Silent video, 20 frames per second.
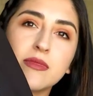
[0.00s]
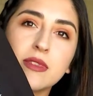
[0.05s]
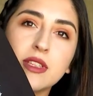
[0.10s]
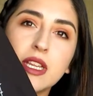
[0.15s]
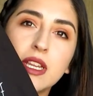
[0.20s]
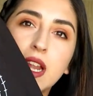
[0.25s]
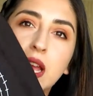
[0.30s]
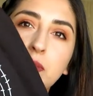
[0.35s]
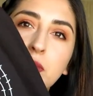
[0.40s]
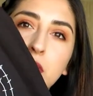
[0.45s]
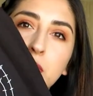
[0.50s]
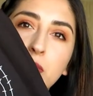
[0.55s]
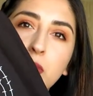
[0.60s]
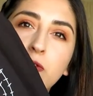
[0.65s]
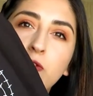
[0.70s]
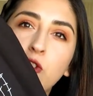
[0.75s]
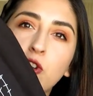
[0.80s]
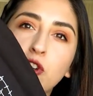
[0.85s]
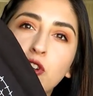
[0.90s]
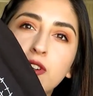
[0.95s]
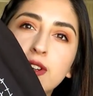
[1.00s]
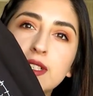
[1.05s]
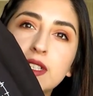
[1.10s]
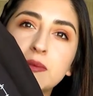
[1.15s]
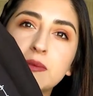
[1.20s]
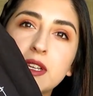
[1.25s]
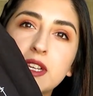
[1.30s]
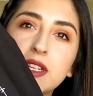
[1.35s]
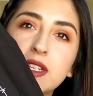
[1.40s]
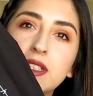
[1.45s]
The Nightmare Before
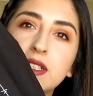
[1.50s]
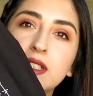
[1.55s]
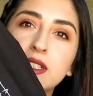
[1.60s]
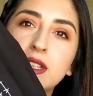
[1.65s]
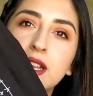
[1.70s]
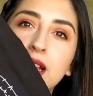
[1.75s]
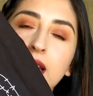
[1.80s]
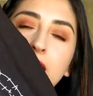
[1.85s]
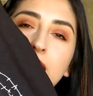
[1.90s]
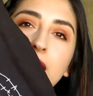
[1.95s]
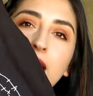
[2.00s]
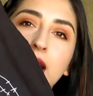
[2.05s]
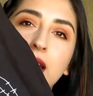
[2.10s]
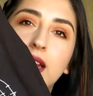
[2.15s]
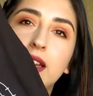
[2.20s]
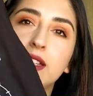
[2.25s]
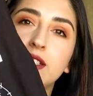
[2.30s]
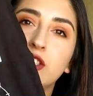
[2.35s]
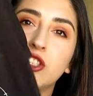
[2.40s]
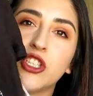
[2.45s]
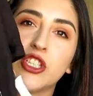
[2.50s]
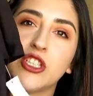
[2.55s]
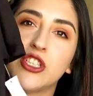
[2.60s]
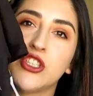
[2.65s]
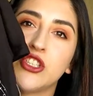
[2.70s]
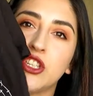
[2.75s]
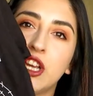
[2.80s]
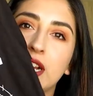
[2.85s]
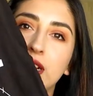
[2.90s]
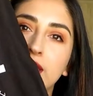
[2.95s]
Christmas and it's
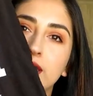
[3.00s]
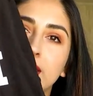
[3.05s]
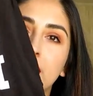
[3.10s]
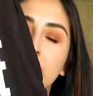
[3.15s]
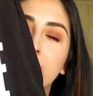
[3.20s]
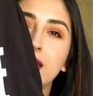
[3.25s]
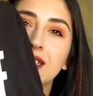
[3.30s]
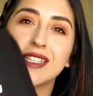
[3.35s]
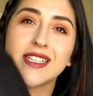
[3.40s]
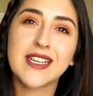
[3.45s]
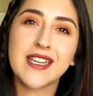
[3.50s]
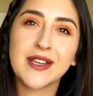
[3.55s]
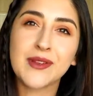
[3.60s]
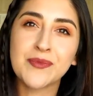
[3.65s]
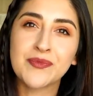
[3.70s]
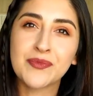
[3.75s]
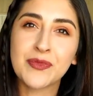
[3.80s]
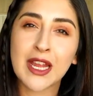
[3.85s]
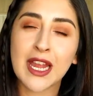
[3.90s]
just Jack Skellington.